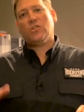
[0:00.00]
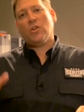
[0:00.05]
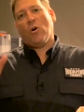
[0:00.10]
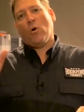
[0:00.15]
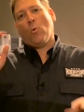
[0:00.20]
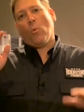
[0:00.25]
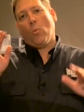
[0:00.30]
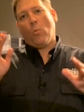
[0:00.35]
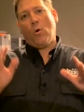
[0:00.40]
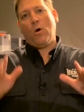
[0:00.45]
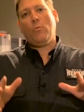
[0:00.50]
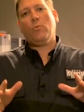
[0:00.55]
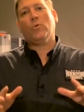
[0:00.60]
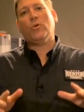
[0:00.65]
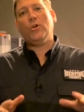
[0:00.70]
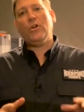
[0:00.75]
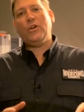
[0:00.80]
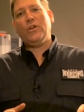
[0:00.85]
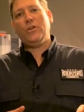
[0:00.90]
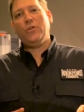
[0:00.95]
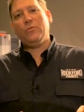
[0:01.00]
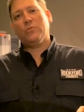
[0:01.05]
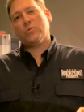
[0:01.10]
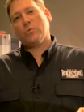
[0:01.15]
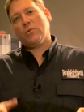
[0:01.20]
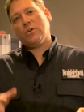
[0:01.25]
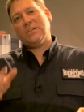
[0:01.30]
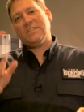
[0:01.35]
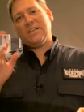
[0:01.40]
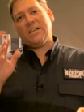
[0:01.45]
So what we're gonna do
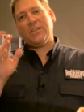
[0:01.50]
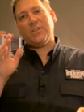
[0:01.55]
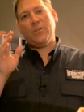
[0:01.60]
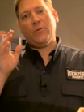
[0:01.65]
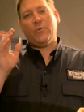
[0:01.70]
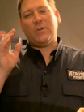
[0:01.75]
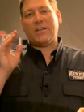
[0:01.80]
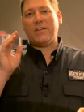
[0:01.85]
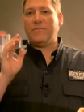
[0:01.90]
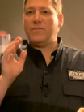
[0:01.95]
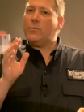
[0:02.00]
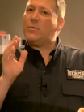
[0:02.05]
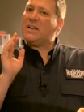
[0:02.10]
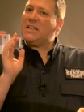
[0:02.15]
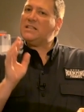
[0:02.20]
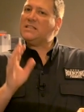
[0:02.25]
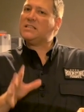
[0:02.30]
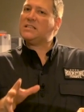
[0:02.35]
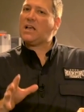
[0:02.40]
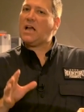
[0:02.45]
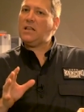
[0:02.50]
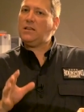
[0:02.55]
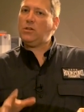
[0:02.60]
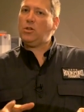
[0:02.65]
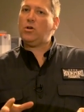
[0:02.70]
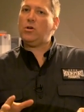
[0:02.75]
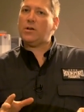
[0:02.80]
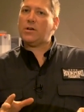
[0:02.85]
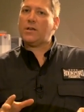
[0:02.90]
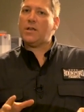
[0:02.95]
is we're gonna take you and give you an inside
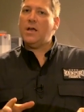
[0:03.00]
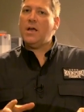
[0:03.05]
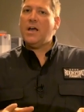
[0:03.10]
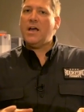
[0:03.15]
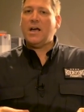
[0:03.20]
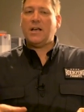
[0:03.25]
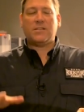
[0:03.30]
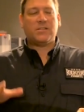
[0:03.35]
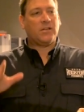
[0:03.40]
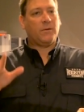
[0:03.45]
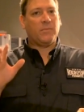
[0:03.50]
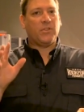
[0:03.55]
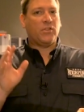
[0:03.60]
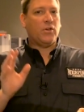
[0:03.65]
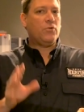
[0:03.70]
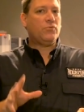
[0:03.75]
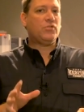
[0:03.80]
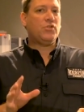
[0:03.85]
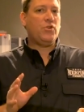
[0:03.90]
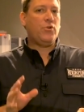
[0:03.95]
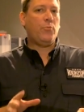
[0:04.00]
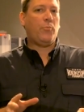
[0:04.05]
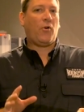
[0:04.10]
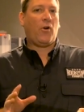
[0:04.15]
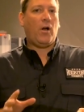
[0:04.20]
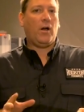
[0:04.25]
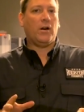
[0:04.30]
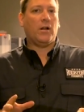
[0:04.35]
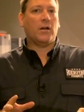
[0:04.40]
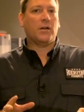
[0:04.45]
look at some of those new
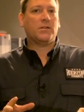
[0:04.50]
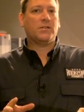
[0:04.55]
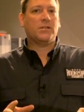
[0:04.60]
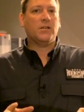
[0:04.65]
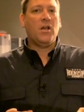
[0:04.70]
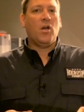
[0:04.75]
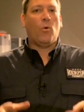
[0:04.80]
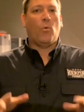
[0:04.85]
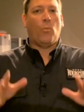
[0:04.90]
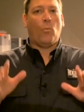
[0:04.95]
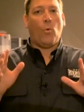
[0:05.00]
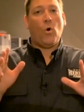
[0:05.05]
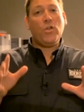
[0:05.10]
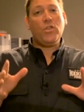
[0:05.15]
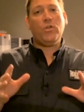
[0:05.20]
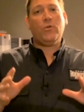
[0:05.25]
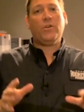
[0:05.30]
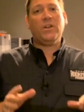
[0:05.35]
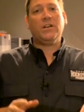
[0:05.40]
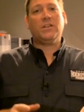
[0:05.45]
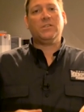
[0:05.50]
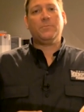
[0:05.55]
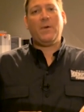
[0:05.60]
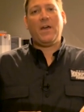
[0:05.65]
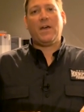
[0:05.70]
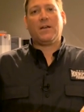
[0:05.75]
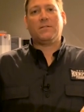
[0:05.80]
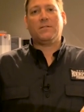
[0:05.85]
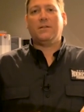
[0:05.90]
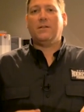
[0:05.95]
products and what you can
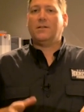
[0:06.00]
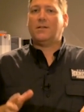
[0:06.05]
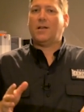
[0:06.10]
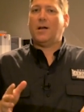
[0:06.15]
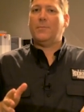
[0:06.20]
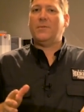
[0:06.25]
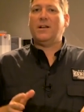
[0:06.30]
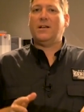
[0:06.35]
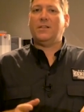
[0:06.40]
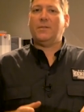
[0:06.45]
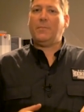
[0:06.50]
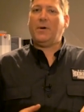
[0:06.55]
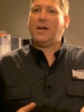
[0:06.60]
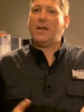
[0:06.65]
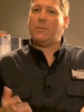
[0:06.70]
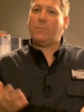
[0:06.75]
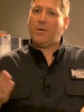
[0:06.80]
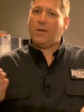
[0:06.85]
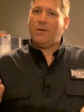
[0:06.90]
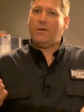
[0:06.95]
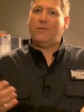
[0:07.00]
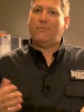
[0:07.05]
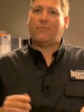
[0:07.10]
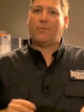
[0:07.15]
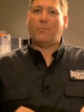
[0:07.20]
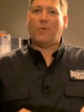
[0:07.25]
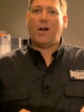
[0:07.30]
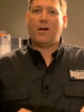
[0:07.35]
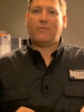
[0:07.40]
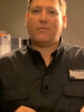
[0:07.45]
expect coming down the pipe
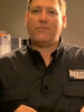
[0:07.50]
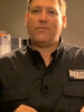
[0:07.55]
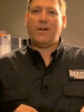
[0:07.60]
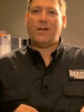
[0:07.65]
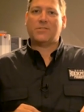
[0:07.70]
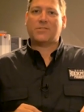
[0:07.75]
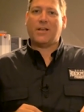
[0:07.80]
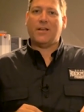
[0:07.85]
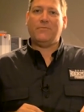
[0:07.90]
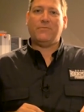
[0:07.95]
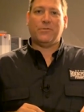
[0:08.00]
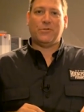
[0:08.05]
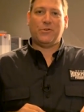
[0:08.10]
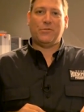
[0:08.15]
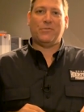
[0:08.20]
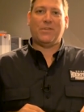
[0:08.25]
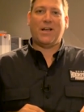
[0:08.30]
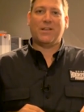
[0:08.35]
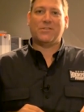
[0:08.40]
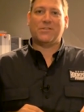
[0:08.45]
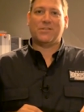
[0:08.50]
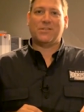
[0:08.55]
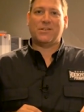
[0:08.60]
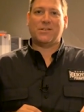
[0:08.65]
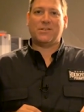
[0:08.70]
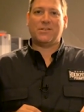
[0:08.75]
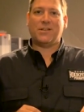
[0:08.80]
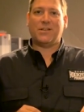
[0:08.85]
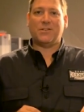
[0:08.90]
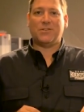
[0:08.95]
from Rockford Fosgate for two thousand
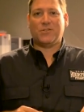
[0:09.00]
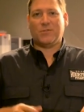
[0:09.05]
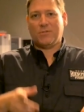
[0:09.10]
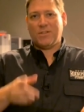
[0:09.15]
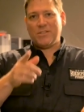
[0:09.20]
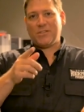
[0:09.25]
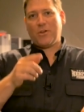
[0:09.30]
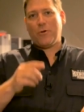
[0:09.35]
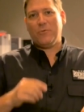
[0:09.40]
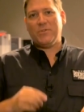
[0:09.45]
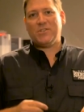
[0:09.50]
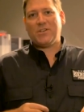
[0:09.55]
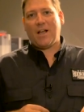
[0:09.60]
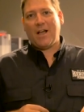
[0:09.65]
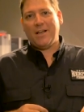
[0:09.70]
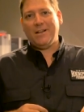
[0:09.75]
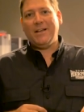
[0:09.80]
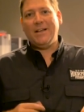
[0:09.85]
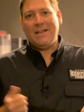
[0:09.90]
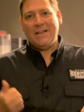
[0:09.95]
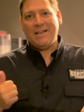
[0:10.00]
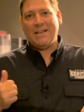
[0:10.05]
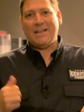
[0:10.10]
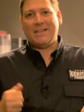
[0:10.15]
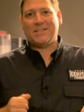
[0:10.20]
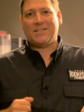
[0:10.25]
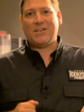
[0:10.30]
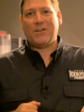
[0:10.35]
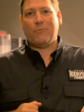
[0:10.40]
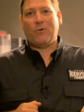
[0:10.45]
sixteen. So let's go inside
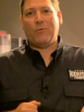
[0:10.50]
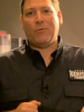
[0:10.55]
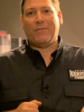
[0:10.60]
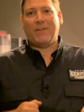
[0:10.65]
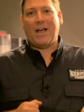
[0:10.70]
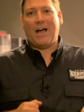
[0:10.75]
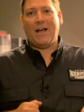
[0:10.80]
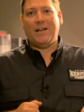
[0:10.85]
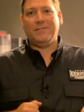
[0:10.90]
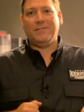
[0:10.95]
and see what we've